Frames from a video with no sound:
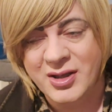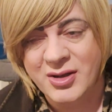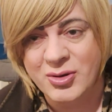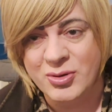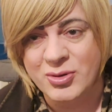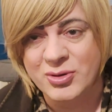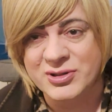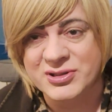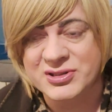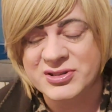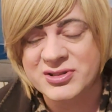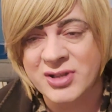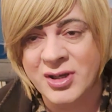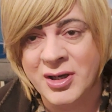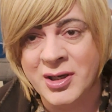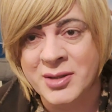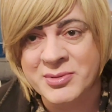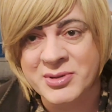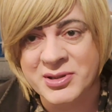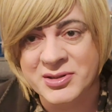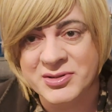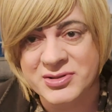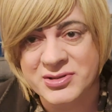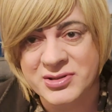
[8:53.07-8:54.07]
or as
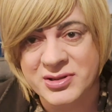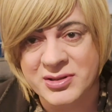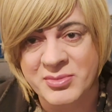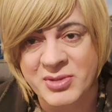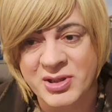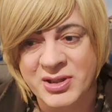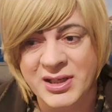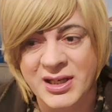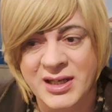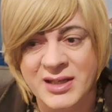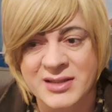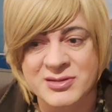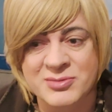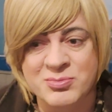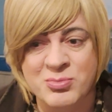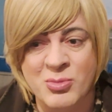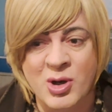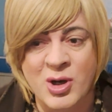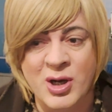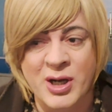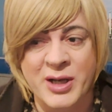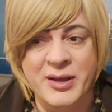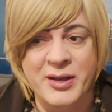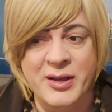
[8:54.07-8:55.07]
time consuming as
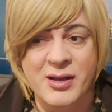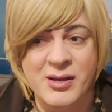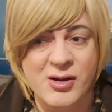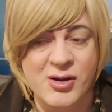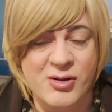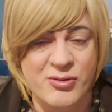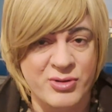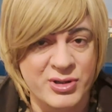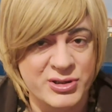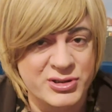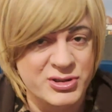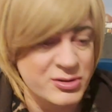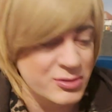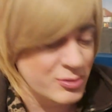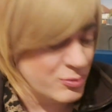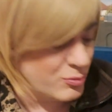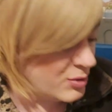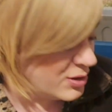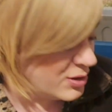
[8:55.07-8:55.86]
my original